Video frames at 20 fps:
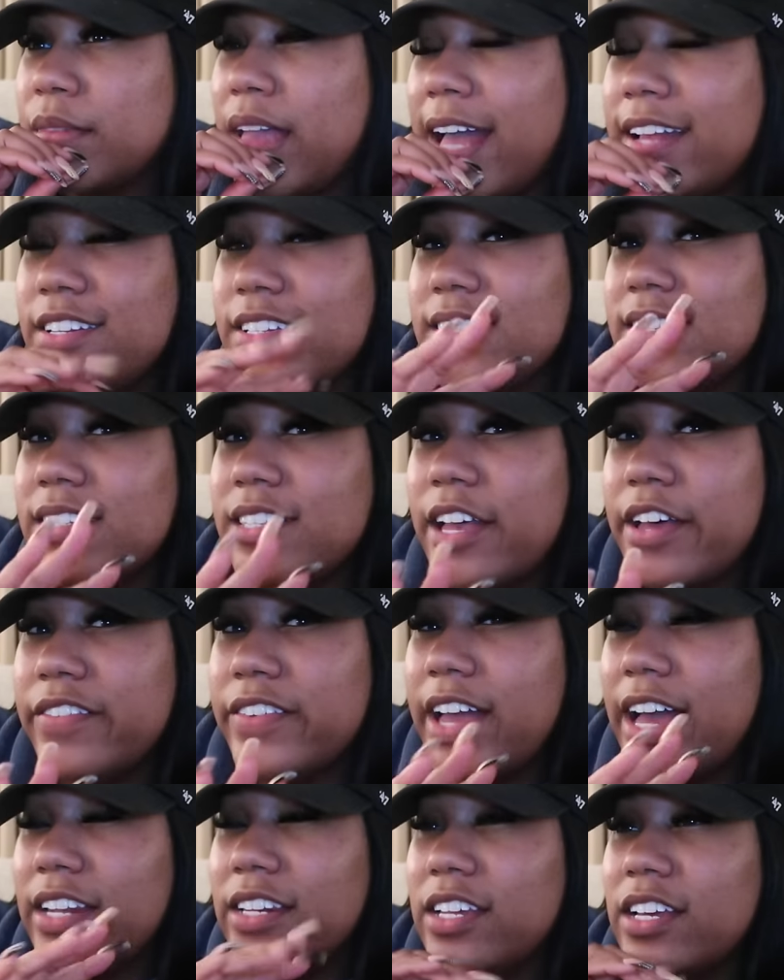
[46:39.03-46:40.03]
I just love
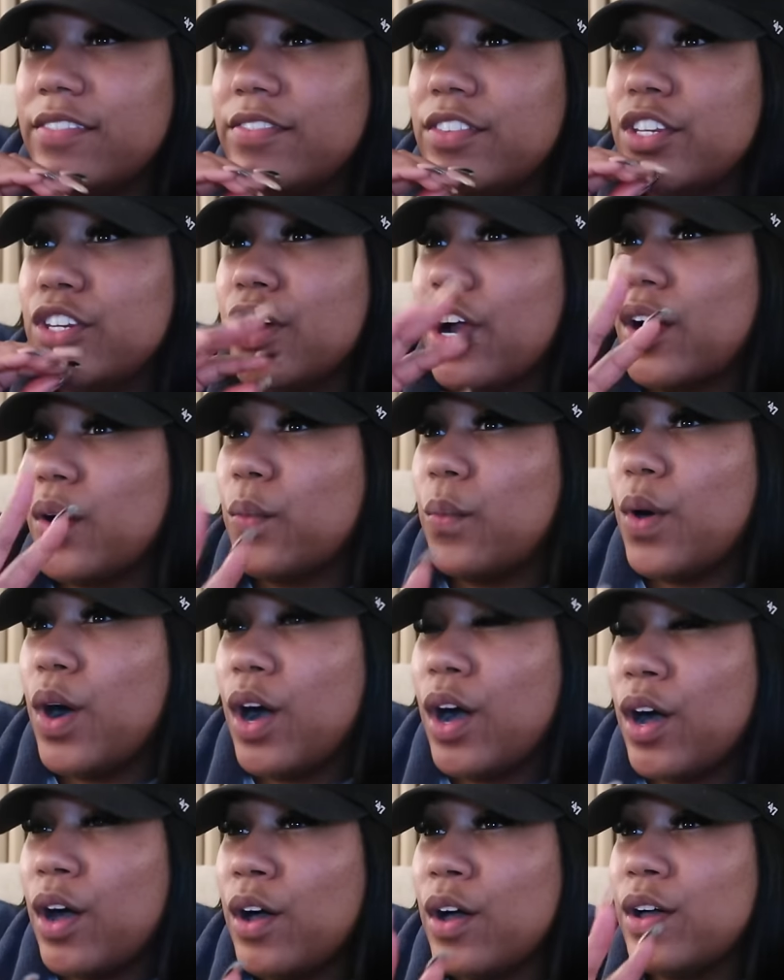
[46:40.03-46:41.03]
it. I love the dark
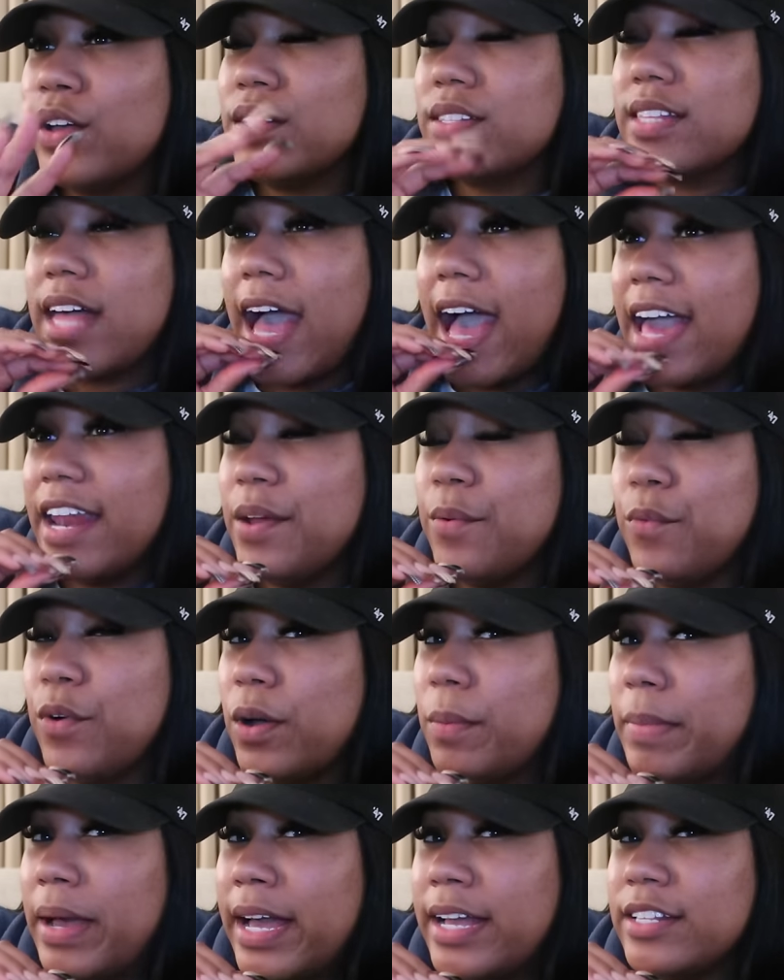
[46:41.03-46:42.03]
walls. I didn't
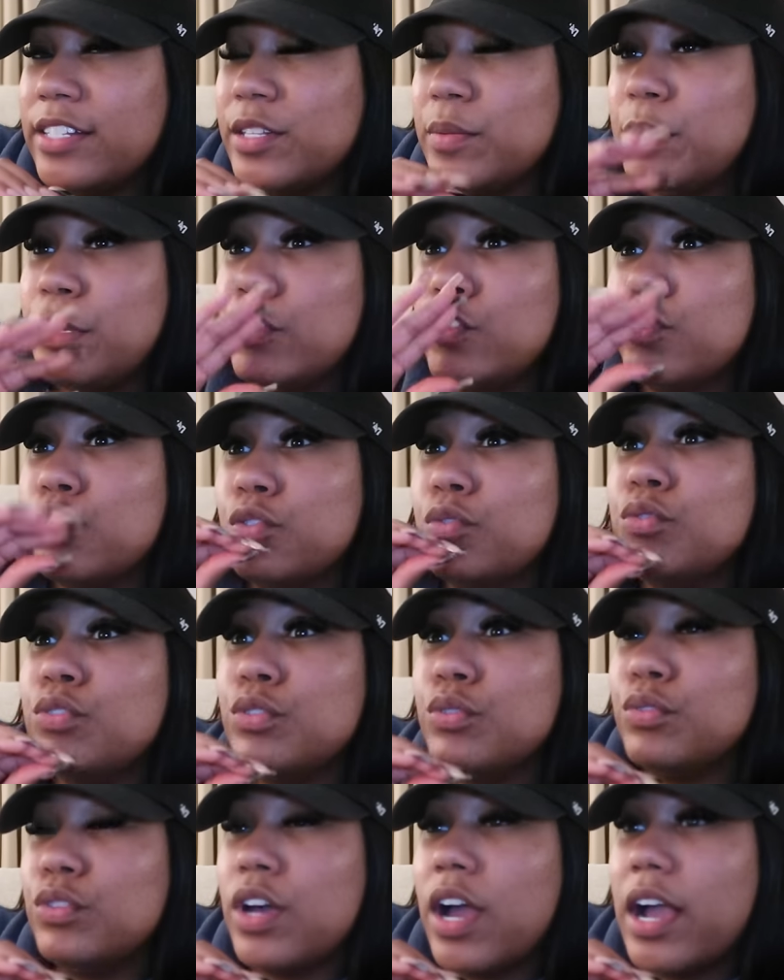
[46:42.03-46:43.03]
want mine to be too
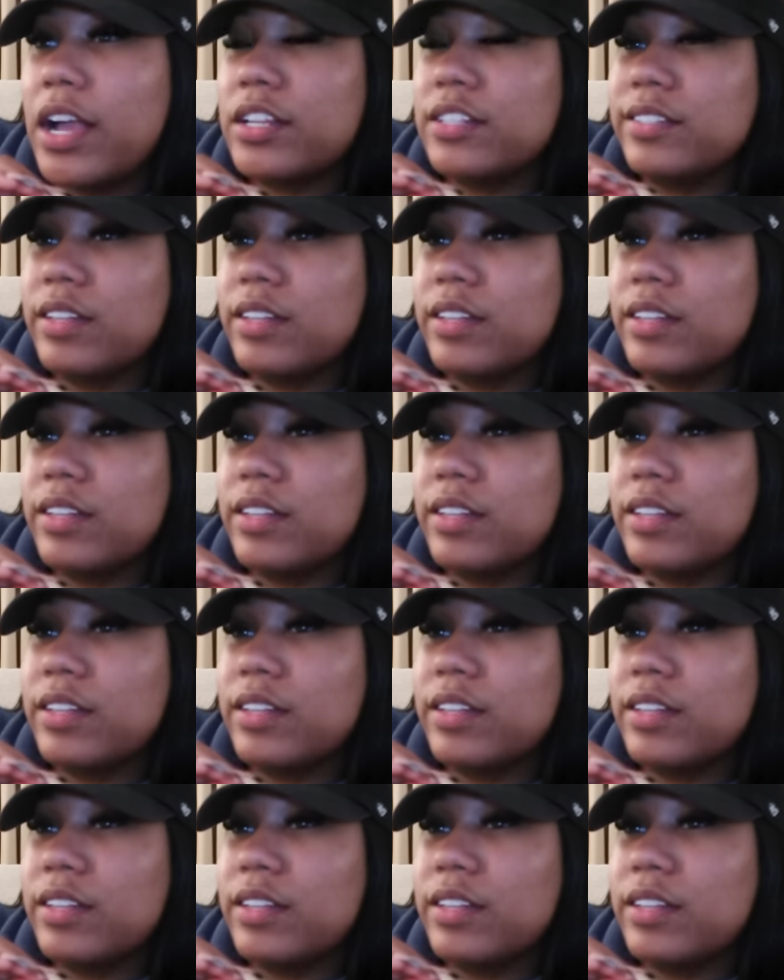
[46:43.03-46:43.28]
dark.